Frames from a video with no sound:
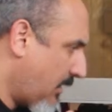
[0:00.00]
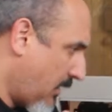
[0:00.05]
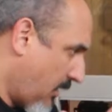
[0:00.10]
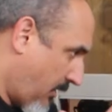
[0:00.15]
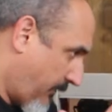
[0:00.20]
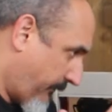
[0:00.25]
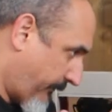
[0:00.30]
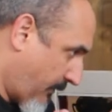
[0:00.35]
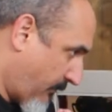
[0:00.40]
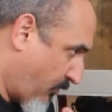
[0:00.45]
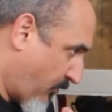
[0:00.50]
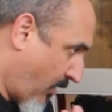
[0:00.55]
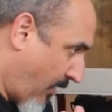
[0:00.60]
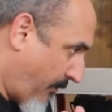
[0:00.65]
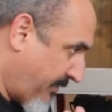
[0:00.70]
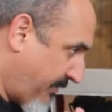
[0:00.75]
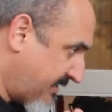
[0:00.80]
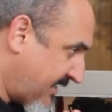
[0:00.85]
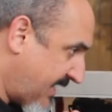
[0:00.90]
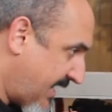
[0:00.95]
from
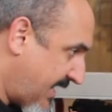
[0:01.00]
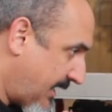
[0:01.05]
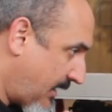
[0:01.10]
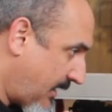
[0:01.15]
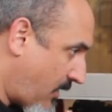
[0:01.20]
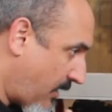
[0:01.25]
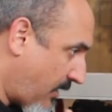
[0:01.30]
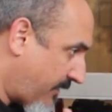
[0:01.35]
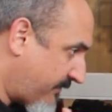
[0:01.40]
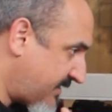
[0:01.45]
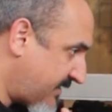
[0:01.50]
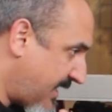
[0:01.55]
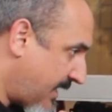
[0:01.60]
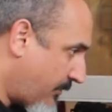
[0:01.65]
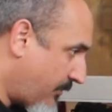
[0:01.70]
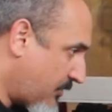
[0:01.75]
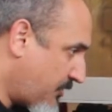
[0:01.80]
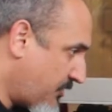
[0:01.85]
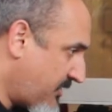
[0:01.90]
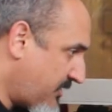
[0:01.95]
Grumpy's Hand Carved
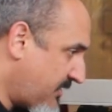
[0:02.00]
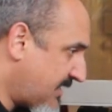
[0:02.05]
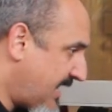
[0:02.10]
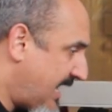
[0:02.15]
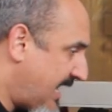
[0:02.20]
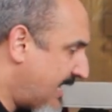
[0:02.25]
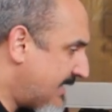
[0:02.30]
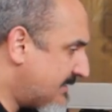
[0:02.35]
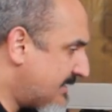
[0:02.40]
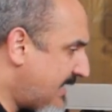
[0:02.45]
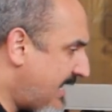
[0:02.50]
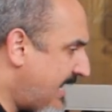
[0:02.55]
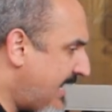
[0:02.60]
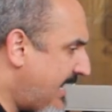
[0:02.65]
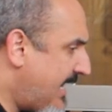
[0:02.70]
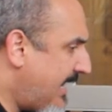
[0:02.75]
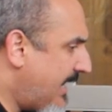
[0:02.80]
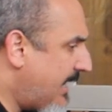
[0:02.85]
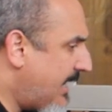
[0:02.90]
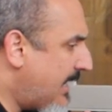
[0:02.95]
Sandwiches has
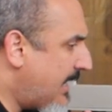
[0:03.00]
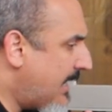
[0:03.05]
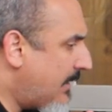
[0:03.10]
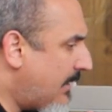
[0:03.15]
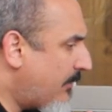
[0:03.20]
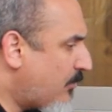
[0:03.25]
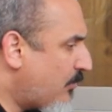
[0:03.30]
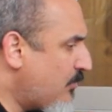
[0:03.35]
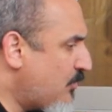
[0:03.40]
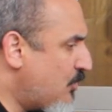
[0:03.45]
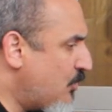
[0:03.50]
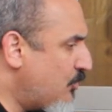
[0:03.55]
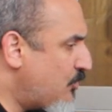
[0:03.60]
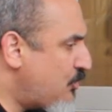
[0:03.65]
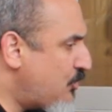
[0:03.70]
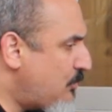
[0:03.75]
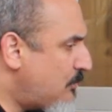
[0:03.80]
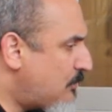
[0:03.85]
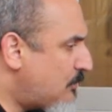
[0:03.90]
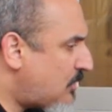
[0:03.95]
a
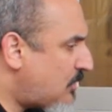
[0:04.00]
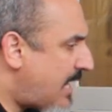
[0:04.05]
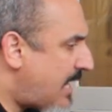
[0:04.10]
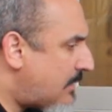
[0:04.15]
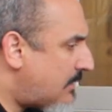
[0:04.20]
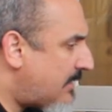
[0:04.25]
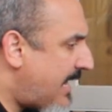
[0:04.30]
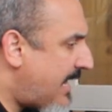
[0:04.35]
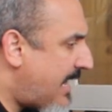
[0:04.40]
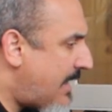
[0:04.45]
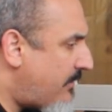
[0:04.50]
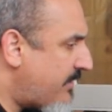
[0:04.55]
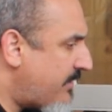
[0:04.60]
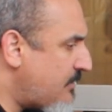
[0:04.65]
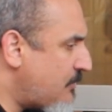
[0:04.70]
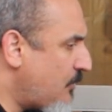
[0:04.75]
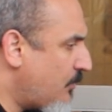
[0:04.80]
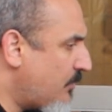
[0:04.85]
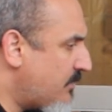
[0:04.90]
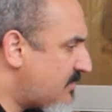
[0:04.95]
YouTube channel now, and
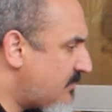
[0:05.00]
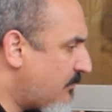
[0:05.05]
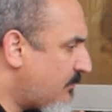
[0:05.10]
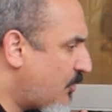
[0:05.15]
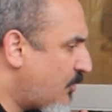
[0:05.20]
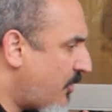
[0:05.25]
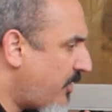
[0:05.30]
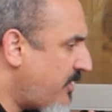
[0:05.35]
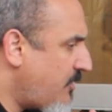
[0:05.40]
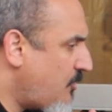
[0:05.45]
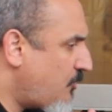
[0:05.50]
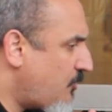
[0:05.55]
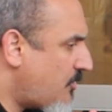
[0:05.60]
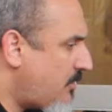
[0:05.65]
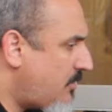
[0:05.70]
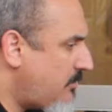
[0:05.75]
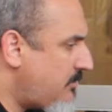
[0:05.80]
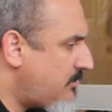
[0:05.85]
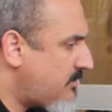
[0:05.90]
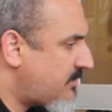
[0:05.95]
he's doing some cooking
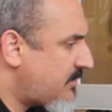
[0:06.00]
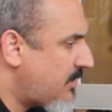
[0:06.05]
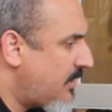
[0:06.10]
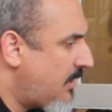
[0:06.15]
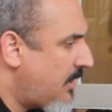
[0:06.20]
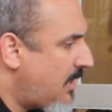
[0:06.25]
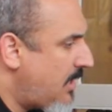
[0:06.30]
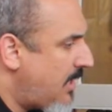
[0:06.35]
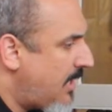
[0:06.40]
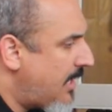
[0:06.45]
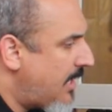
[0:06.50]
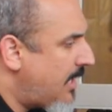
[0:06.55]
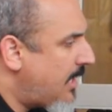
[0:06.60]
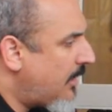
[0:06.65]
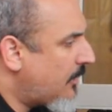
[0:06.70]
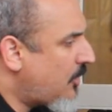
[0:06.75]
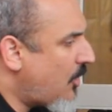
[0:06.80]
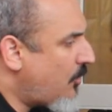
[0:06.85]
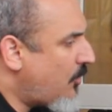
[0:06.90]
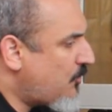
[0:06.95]
shows.
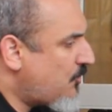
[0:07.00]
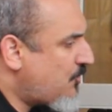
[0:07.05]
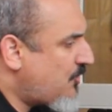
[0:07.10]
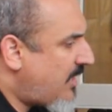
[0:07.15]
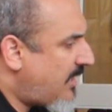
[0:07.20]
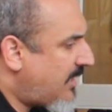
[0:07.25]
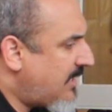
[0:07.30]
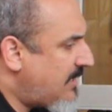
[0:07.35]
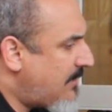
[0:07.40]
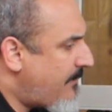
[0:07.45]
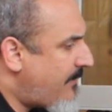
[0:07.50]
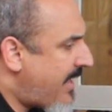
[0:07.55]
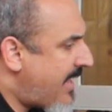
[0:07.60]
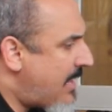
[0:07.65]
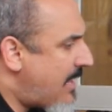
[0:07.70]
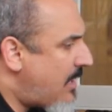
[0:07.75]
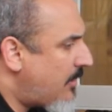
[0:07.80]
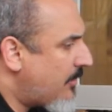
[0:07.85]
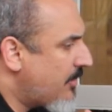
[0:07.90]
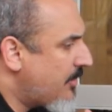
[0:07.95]
Go check him
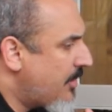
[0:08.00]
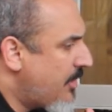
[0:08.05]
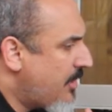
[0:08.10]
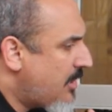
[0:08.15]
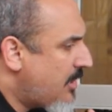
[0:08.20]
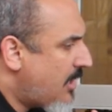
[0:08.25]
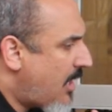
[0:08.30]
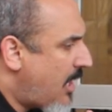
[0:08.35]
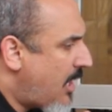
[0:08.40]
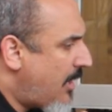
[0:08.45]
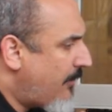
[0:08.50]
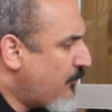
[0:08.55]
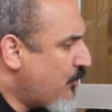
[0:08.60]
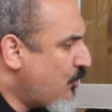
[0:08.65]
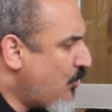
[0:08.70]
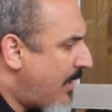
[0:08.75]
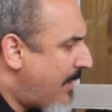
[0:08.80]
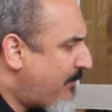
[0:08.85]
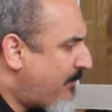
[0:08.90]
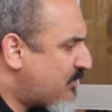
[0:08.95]
out.
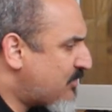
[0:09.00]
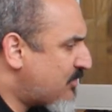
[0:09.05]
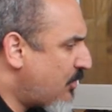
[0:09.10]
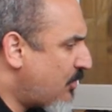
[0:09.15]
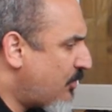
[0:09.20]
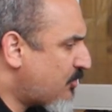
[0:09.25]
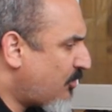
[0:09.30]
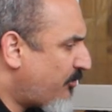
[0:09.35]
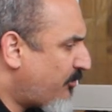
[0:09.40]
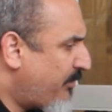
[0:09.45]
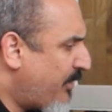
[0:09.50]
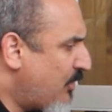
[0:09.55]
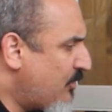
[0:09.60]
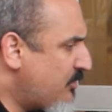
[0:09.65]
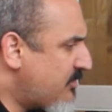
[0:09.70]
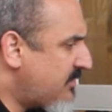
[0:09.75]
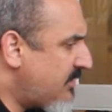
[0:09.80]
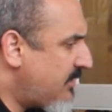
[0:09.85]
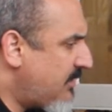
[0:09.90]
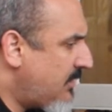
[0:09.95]
New episodes are
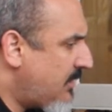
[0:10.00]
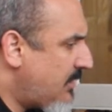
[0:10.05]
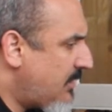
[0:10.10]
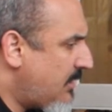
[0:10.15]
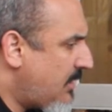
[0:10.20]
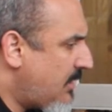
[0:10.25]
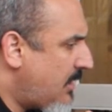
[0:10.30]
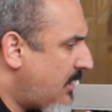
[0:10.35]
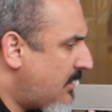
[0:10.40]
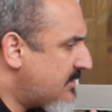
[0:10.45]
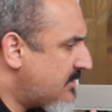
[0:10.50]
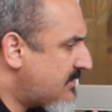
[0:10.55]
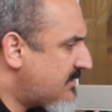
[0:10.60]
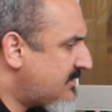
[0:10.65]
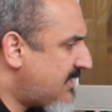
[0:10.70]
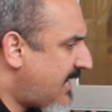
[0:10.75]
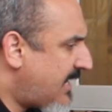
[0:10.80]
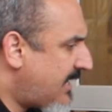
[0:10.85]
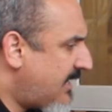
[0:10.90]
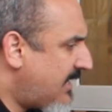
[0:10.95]
posted the
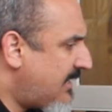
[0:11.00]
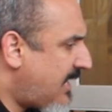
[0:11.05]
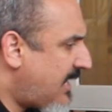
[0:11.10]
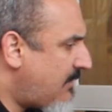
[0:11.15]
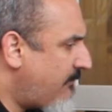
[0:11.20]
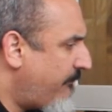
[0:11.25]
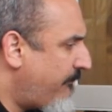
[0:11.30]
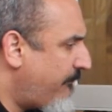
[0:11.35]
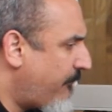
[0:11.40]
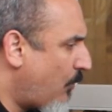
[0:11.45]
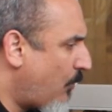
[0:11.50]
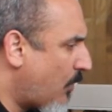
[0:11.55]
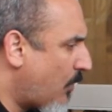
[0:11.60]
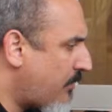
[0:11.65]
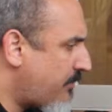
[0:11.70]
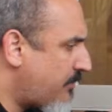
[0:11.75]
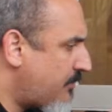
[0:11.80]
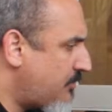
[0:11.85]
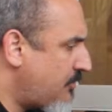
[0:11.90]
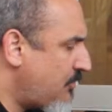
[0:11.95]
second and
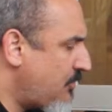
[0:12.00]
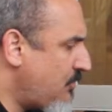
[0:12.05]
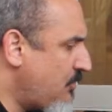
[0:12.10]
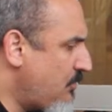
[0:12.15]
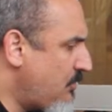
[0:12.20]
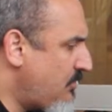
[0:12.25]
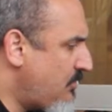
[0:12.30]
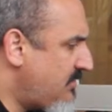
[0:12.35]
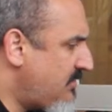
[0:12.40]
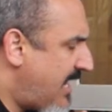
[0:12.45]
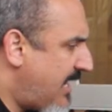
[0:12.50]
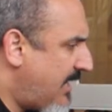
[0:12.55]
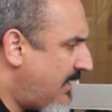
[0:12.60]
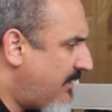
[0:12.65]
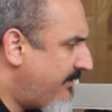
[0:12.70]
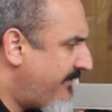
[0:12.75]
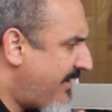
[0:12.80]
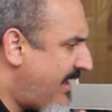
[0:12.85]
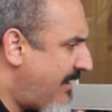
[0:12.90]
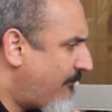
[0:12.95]
fourth Tuesday
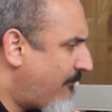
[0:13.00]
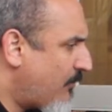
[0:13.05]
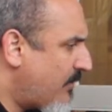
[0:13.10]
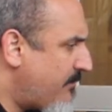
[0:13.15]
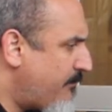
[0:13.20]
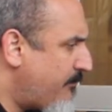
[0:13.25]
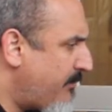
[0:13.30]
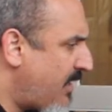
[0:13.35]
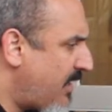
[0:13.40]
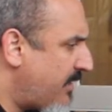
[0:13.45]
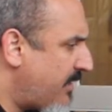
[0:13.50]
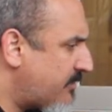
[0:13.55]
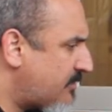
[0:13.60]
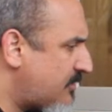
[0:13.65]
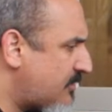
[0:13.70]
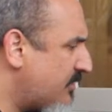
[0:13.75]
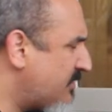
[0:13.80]
of every month. So it's